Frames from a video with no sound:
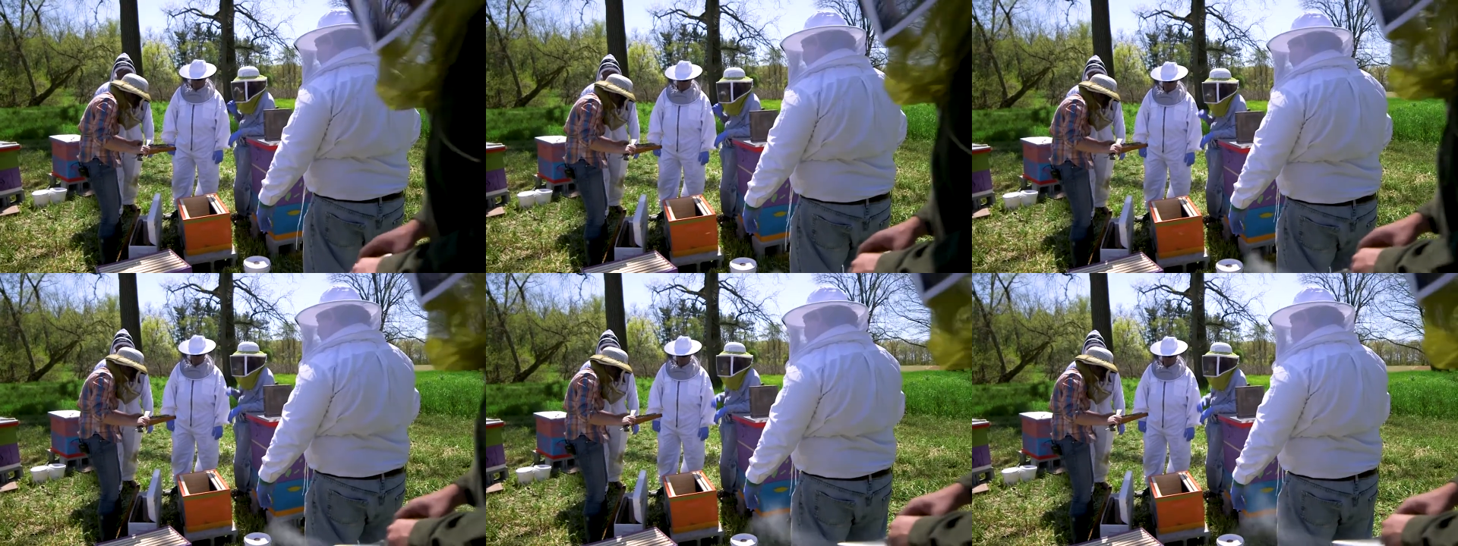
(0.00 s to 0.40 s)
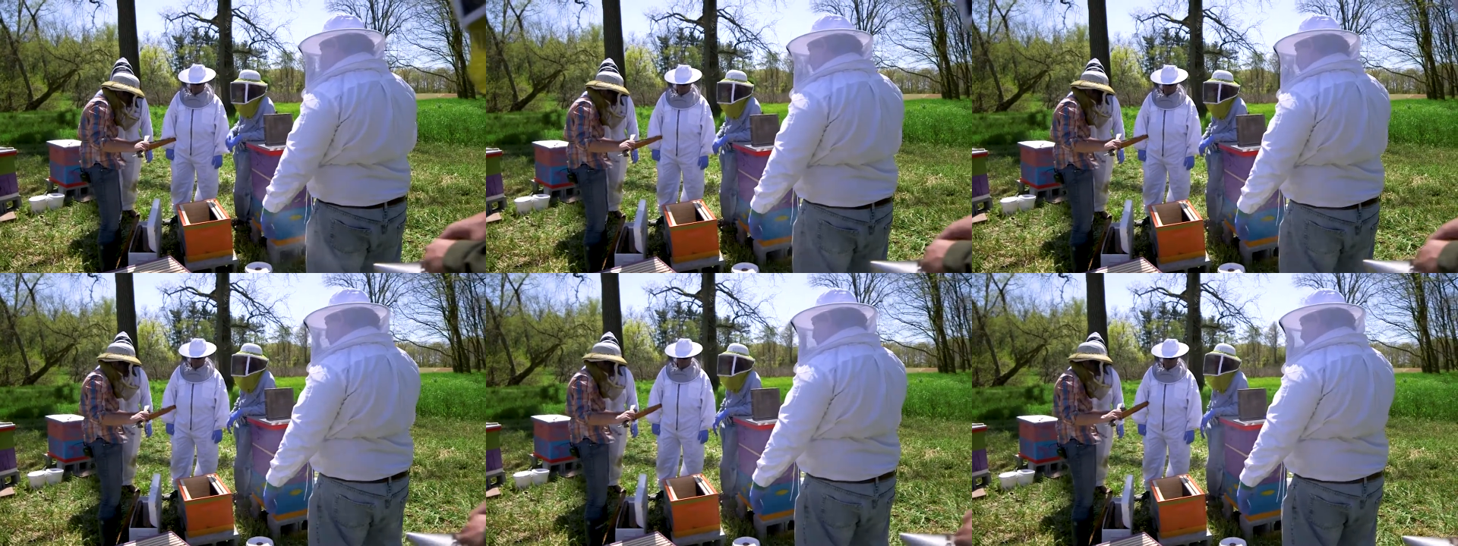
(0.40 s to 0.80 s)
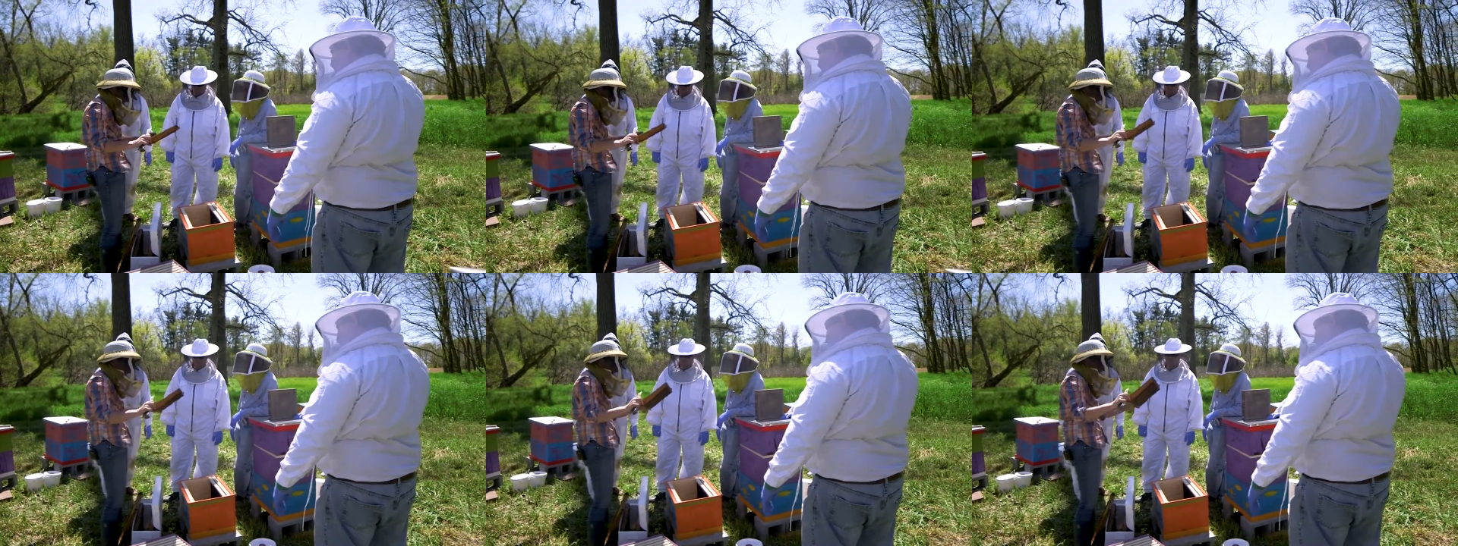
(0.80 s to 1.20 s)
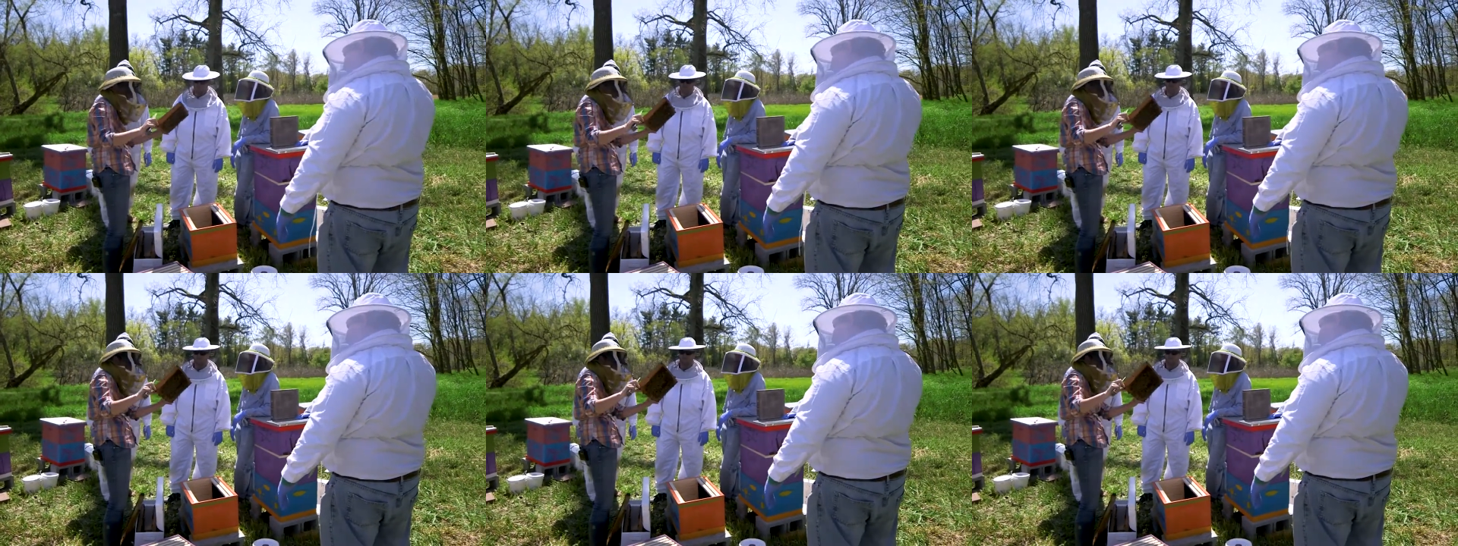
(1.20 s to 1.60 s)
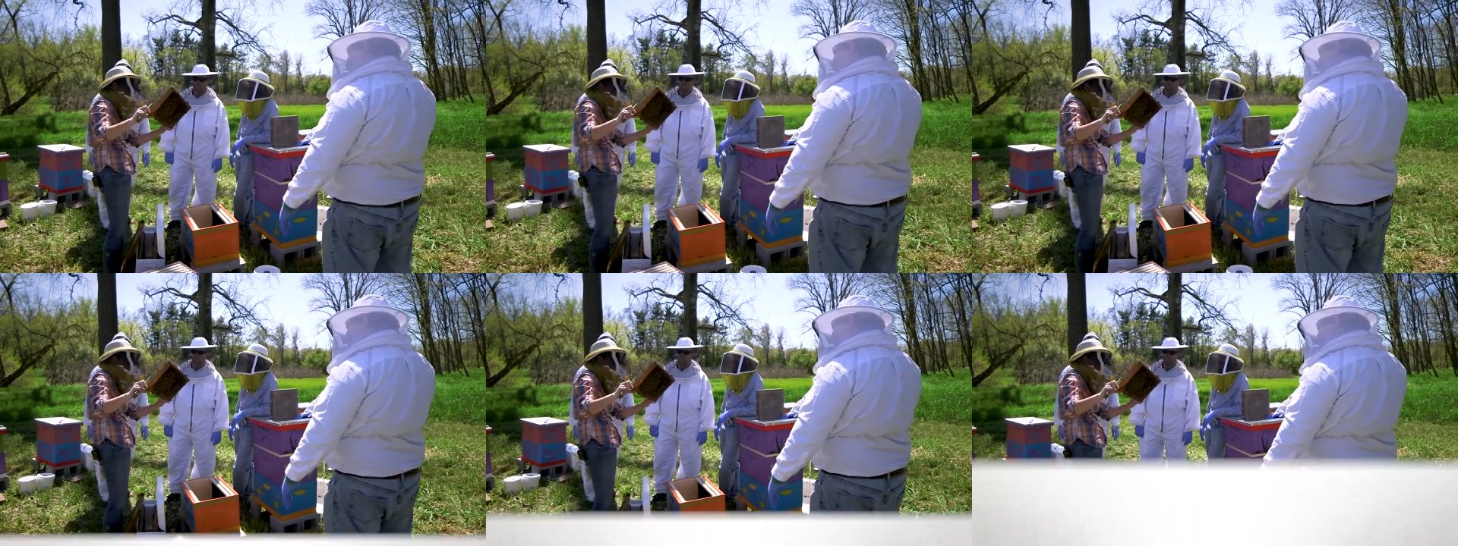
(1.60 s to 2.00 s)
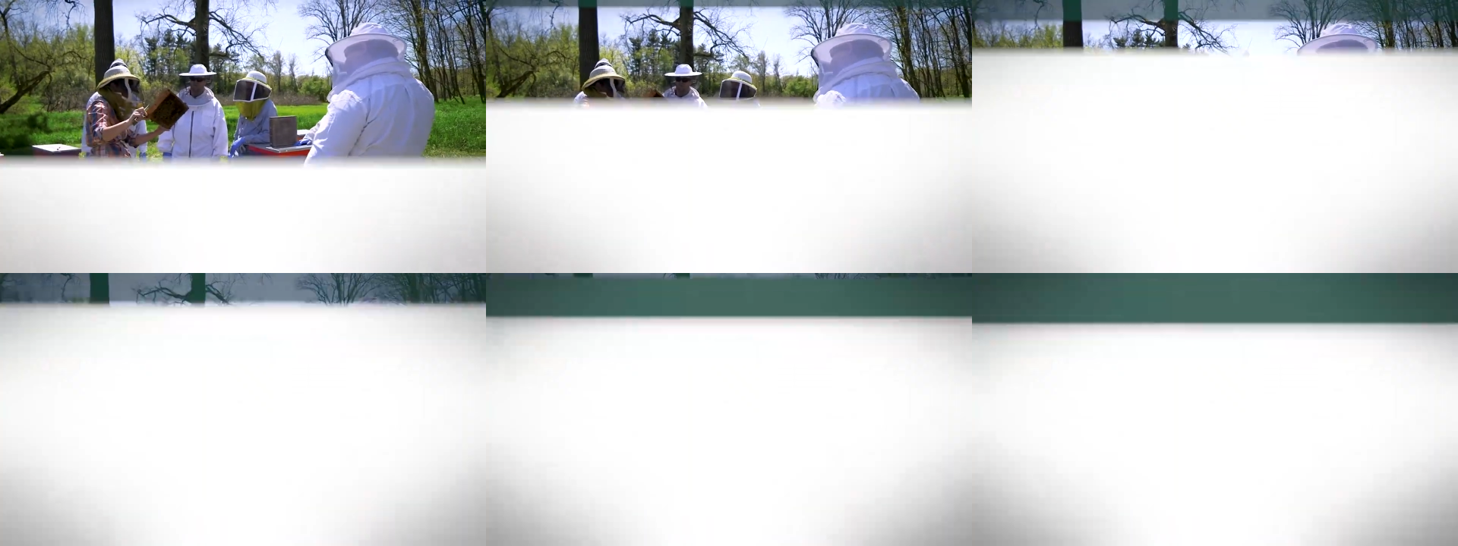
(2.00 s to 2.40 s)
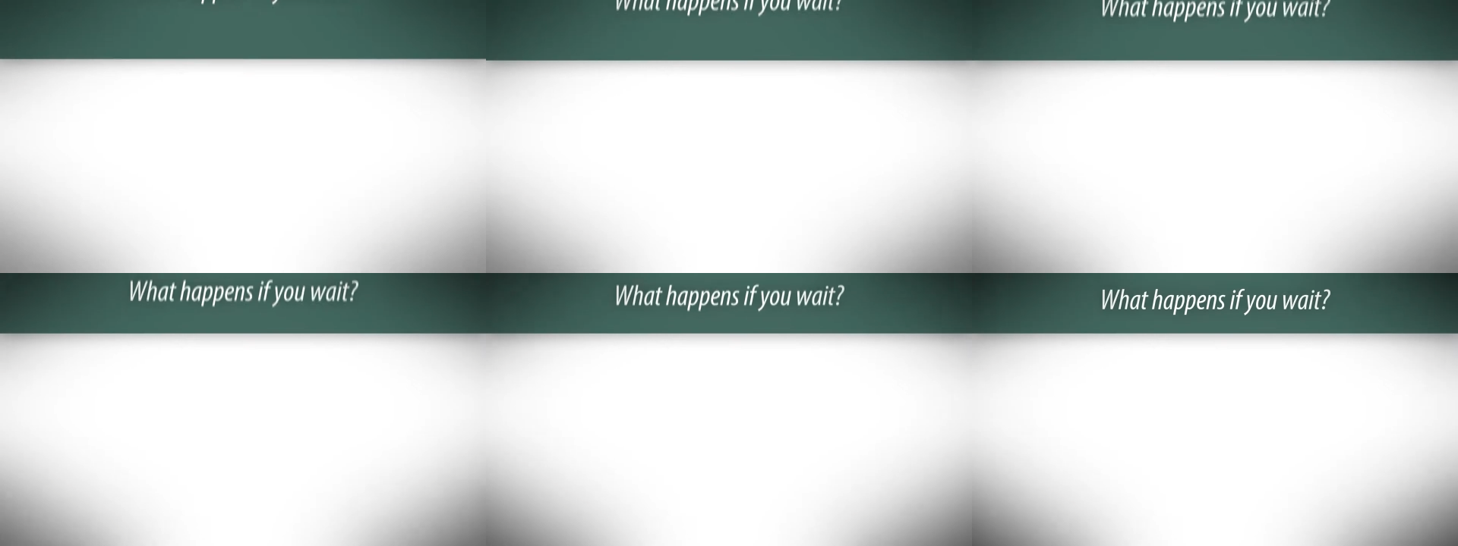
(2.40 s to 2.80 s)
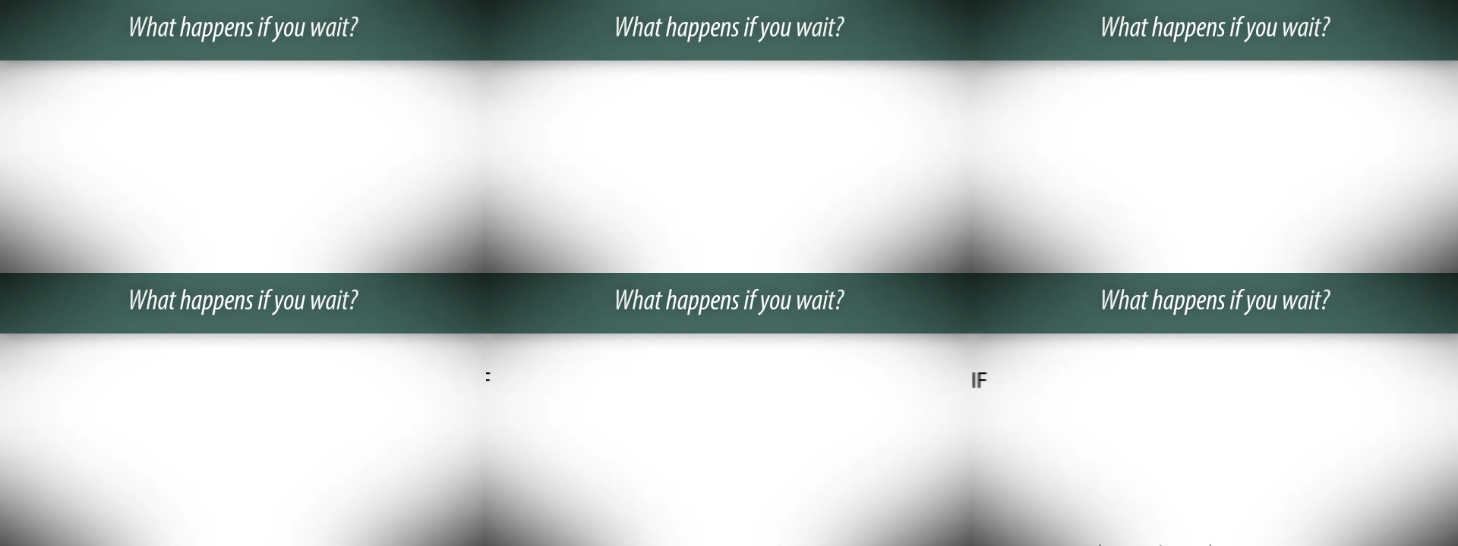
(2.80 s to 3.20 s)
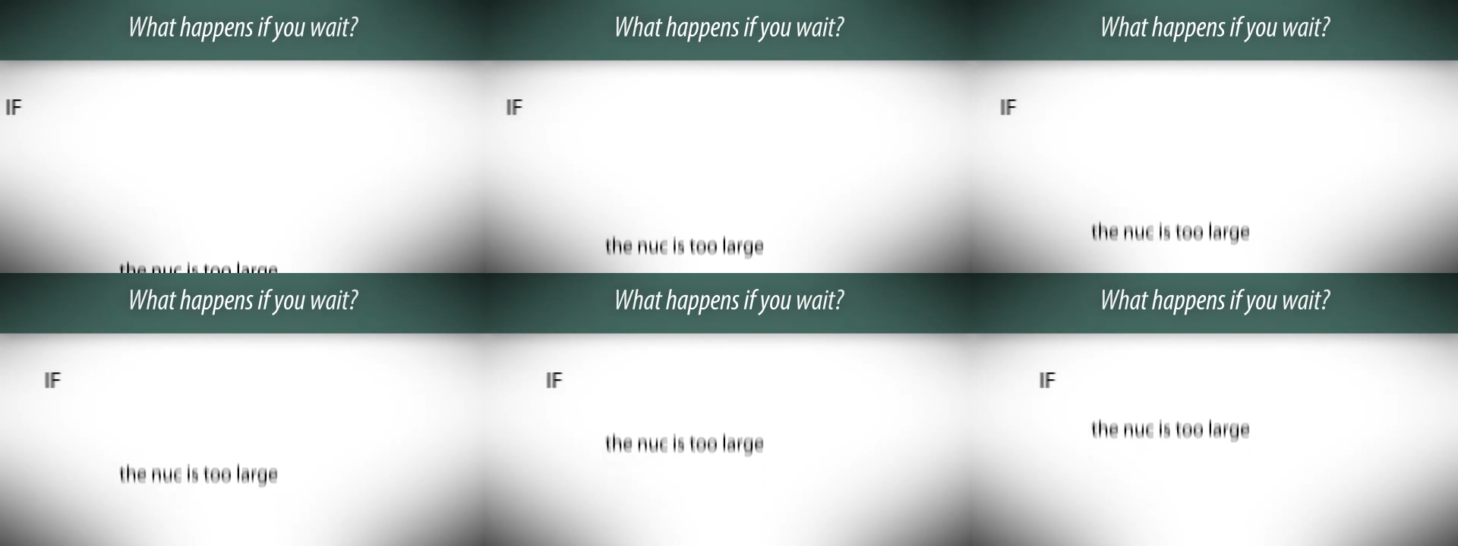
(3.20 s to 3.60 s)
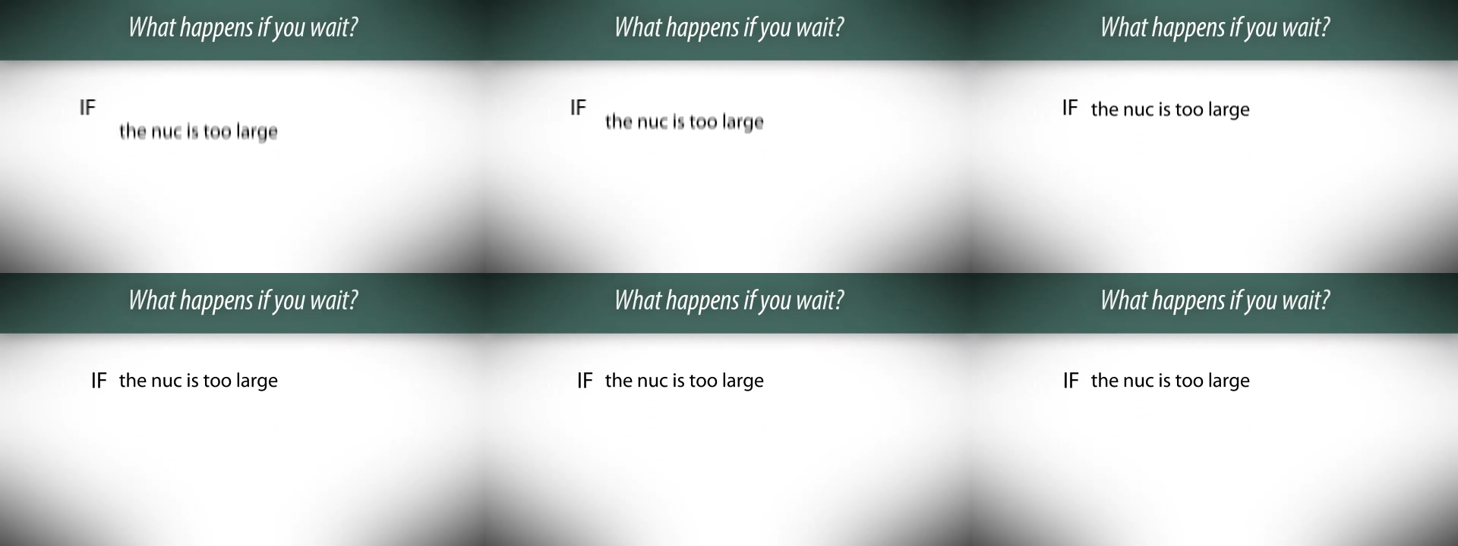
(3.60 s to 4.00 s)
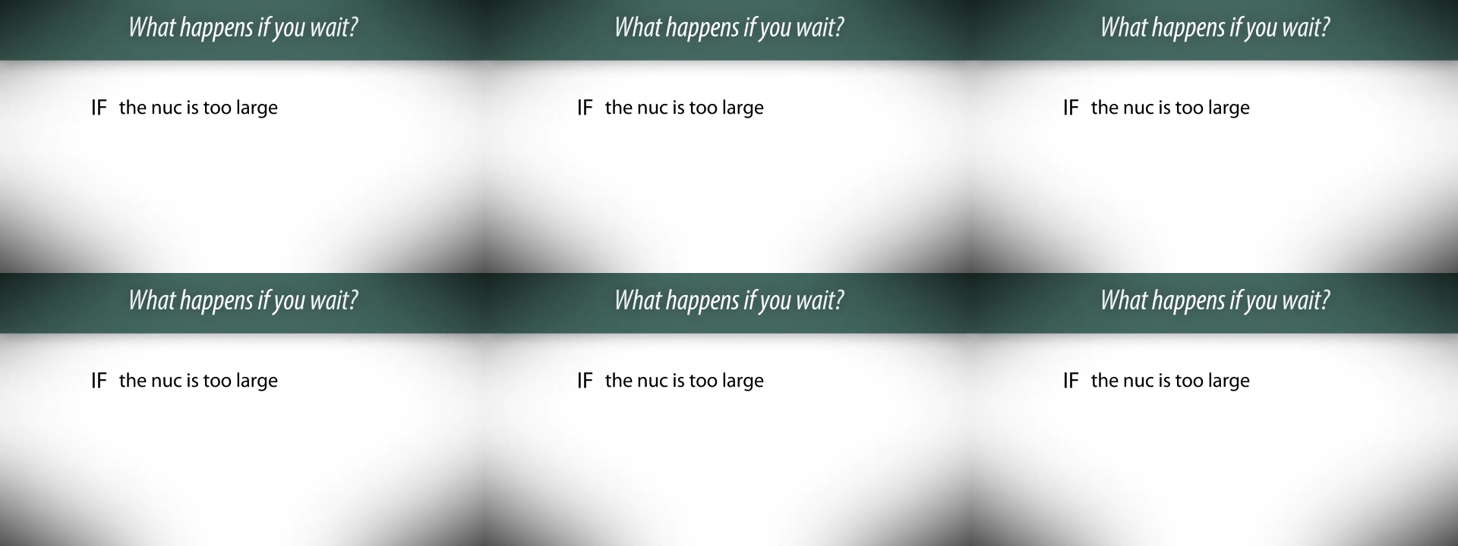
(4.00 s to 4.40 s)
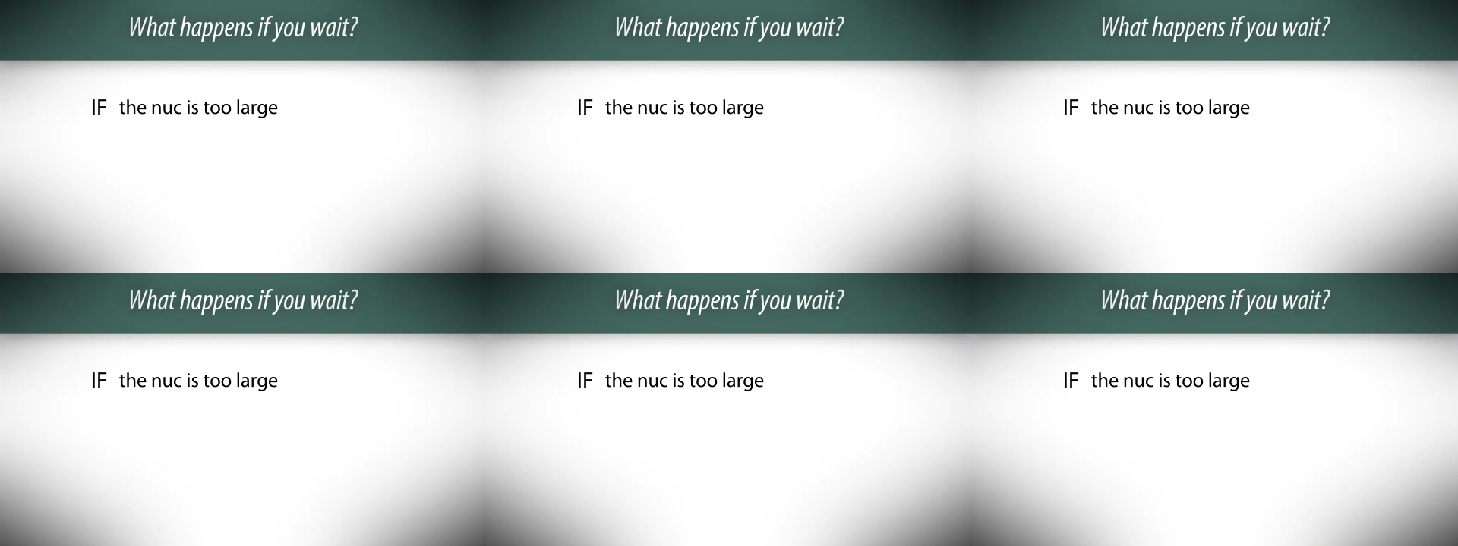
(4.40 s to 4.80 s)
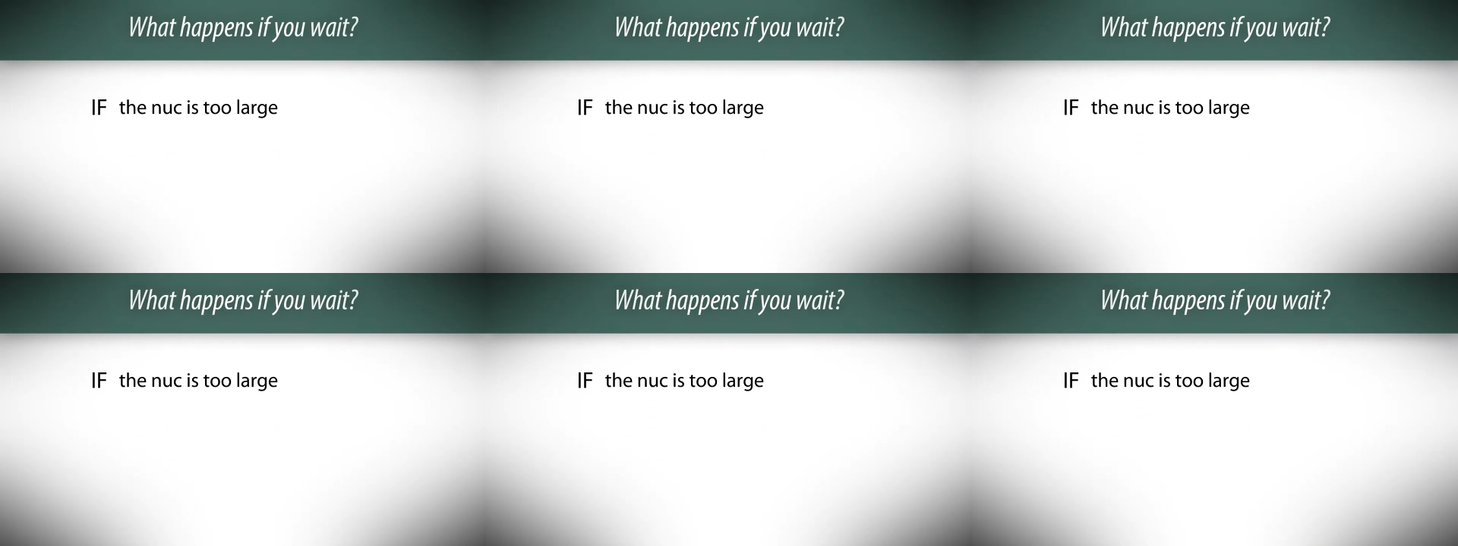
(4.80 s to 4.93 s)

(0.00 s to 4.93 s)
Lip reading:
No face is visible, so there are no lips to read.